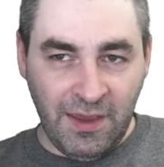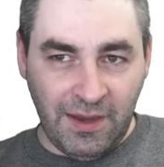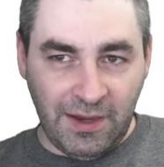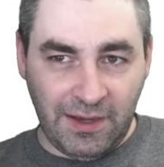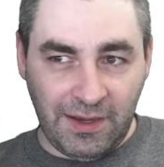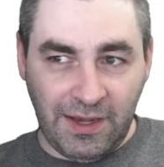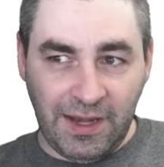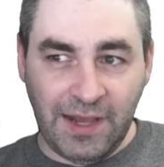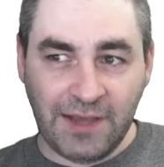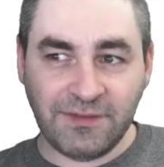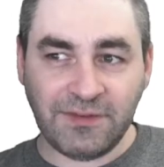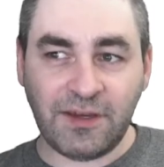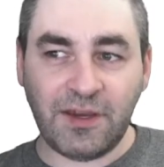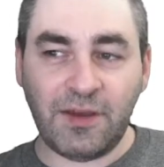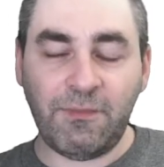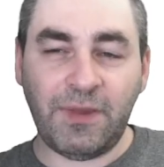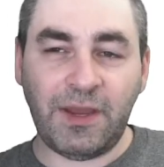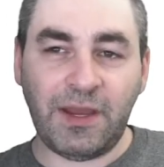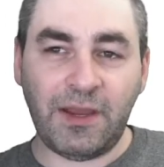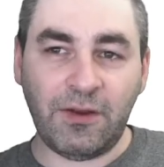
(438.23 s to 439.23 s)
And it has a
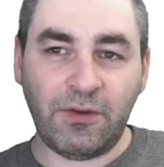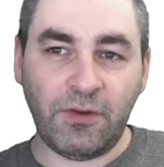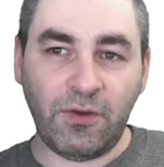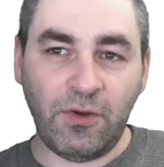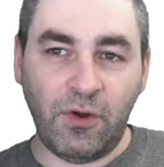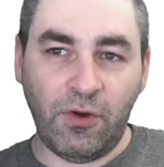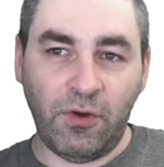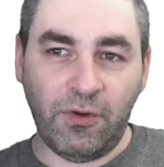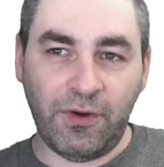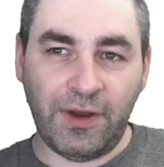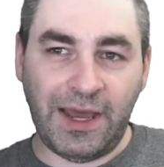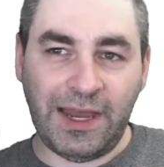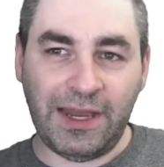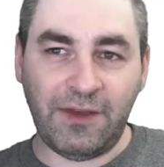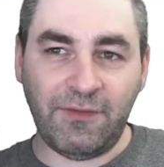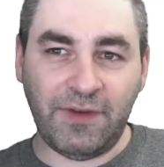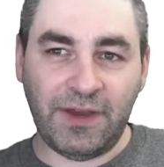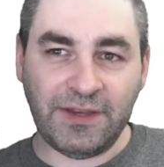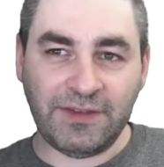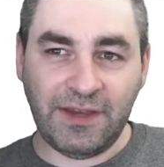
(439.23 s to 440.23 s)
command called
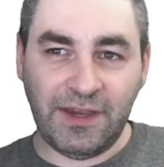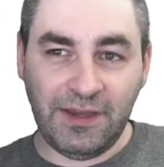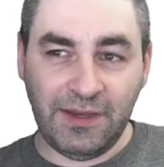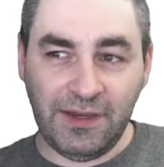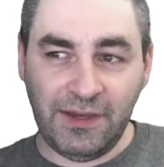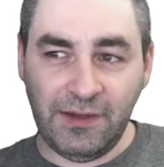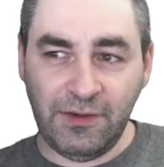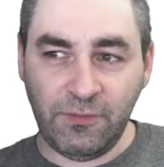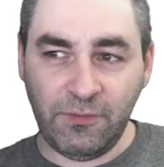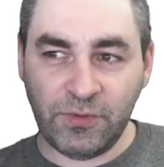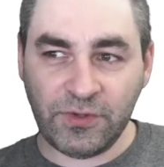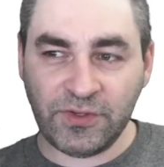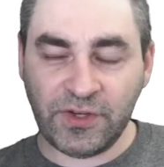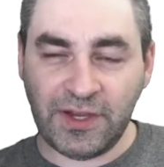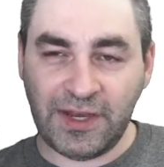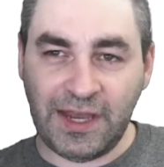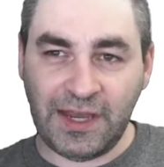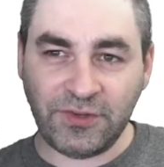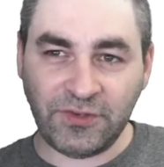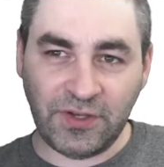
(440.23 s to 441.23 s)
iDeviceID, which
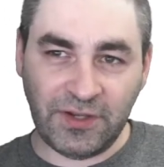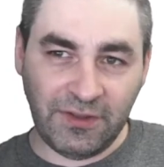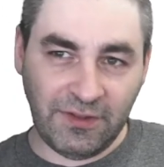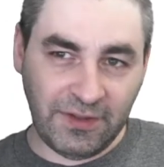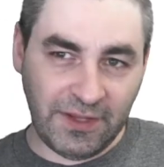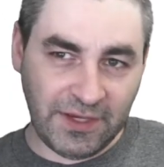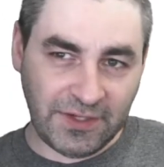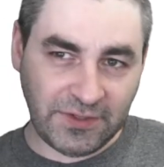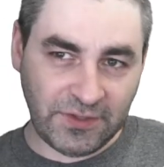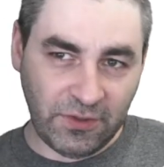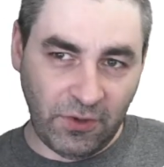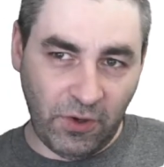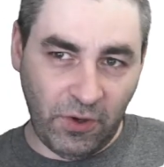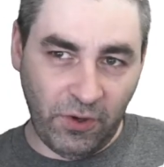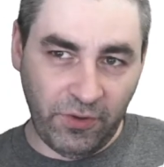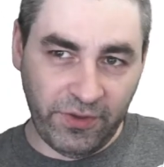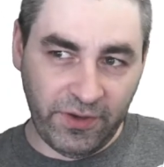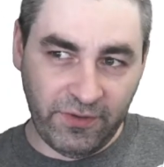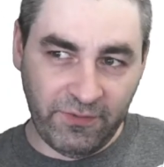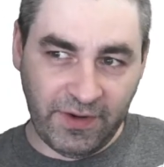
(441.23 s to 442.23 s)
can actually list
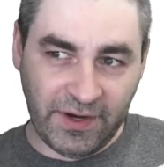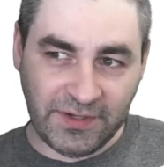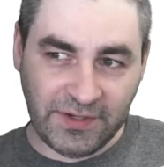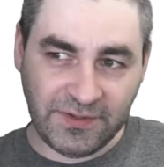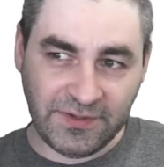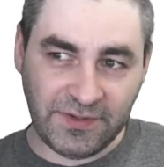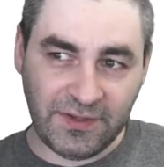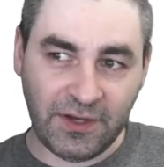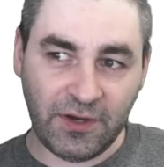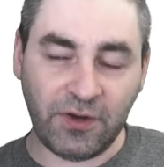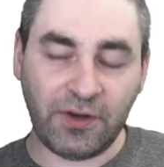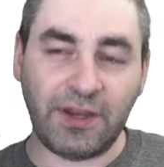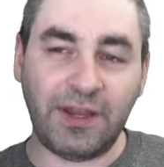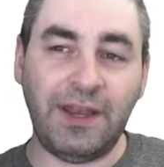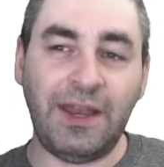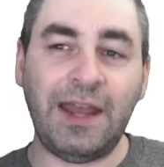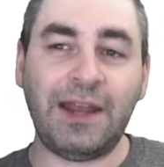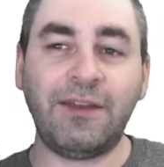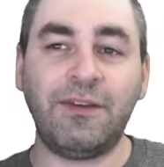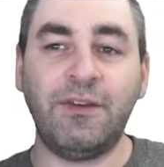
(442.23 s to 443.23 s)
all the devices that are
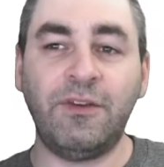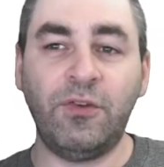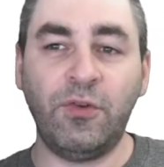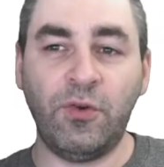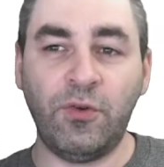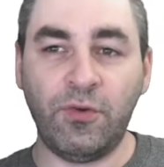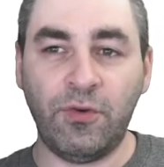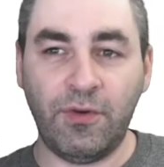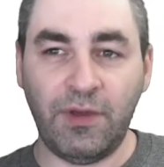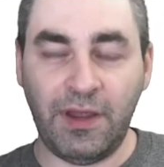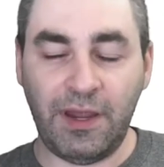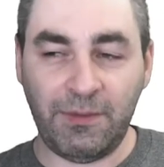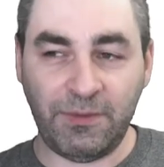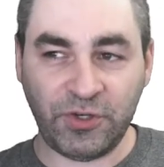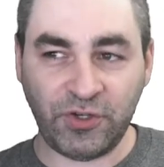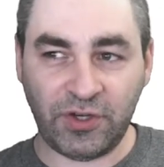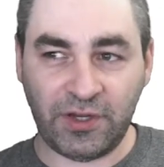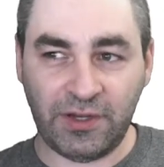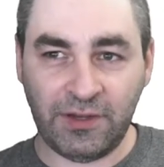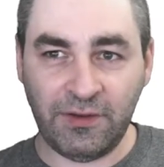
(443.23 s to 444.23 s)
connected to a
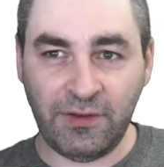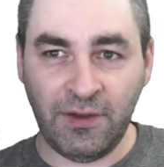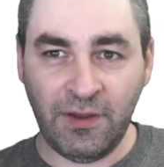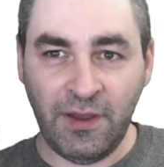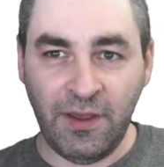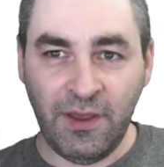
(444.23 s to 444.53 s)
machine.